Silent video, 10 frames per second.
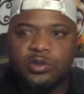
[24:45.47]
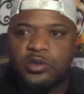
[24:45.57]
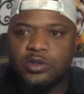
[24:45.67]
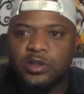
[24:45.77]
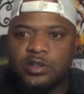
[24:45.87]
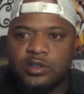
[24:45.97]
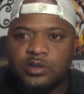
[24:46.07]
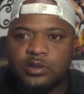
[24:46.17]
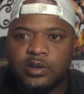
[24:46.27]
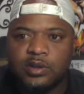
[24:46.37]
this, share this
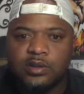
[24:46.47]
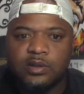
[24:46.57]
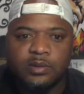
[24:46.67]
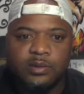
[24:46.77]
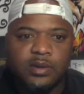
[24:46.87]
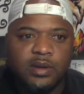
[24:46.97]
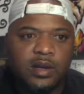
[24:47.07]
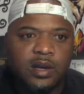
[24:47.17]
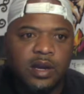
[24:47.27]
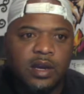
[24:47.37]
screen right here.
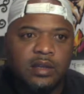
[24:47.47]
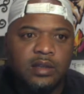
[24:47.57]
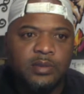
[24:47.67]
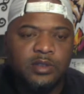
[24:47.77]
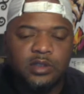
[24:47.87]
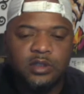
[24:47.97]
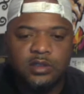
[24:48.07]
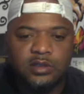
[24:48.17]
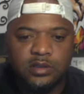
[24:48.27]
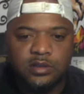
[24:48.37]
All right, let me share
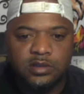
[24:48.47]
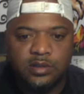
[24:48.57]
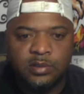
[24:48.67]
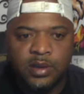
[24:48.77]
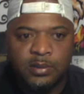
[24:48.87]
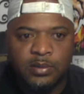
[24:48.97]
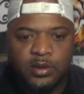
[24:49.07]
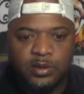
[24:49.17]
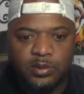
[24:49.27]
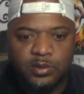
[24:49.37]
this. Make a
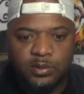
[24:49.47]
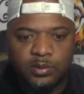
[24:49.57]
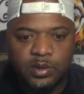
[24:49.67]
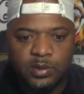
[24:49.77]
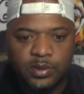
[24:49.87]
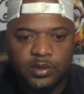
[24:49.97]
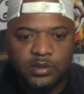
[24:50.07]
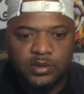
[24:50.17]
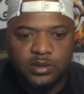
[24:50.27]
bigger picture.